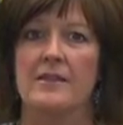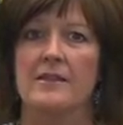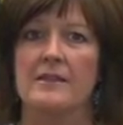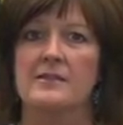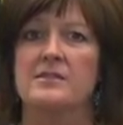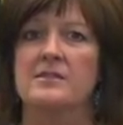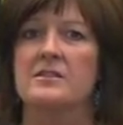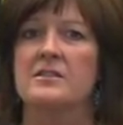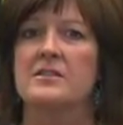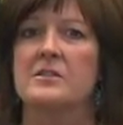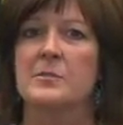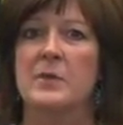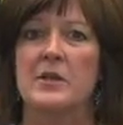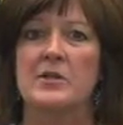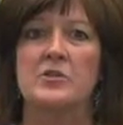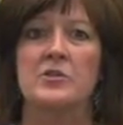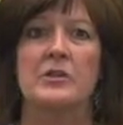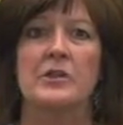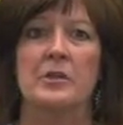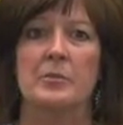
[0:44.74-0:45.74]
This is
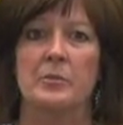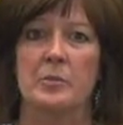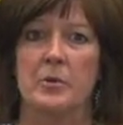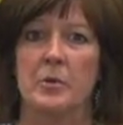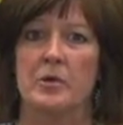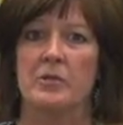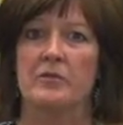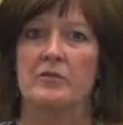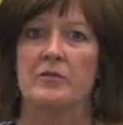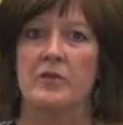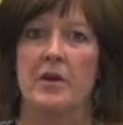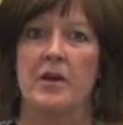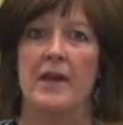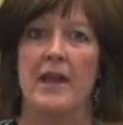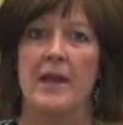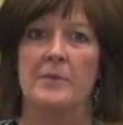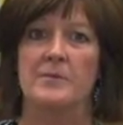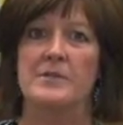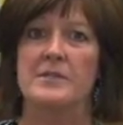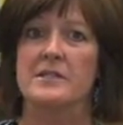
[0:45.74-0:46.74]
especially important for our
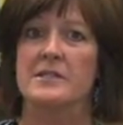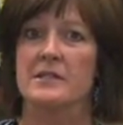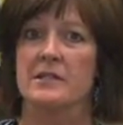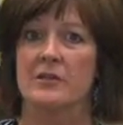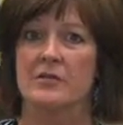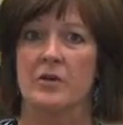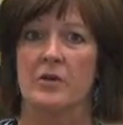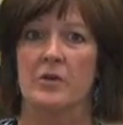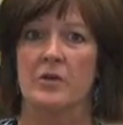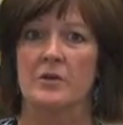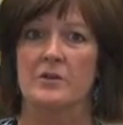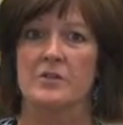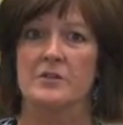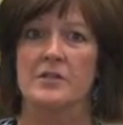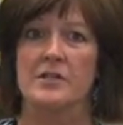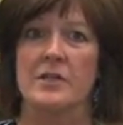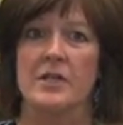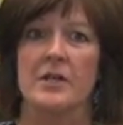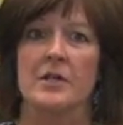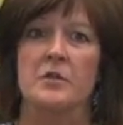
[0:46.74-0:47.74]
absentee
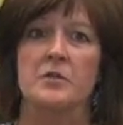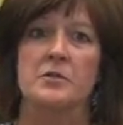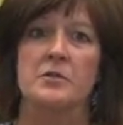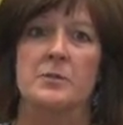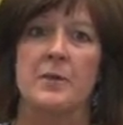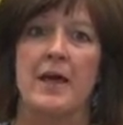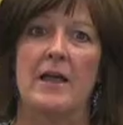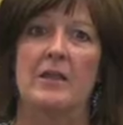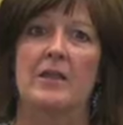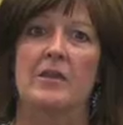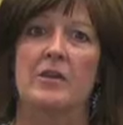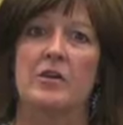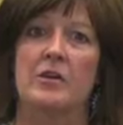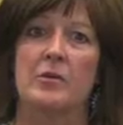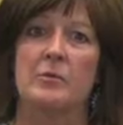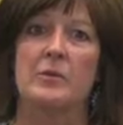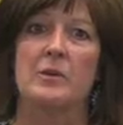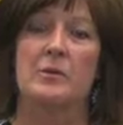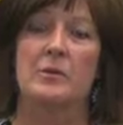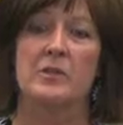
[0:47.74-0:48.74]
voters whose ballot
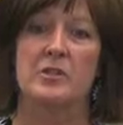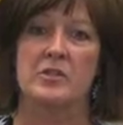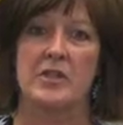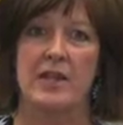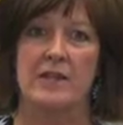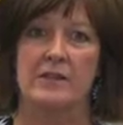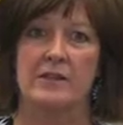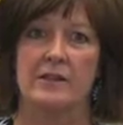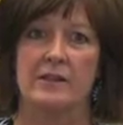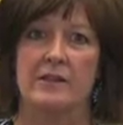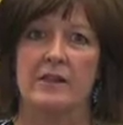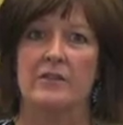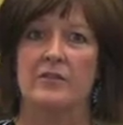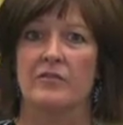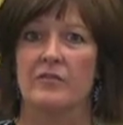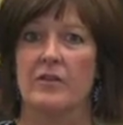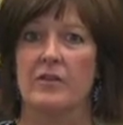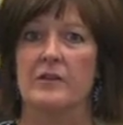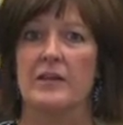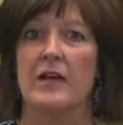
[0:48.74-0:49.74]
could be rejected if
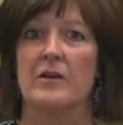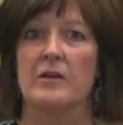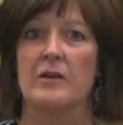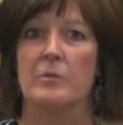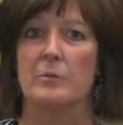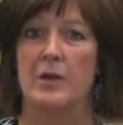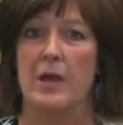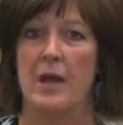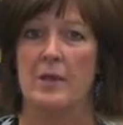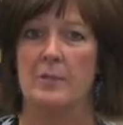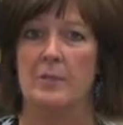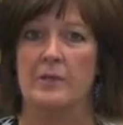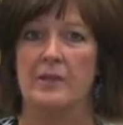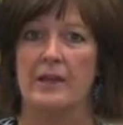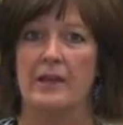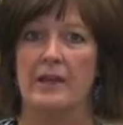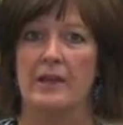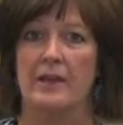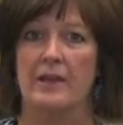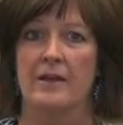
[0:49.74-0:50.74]
filled out
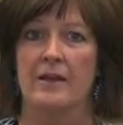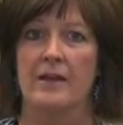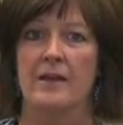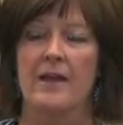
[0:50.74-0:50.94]
improperly.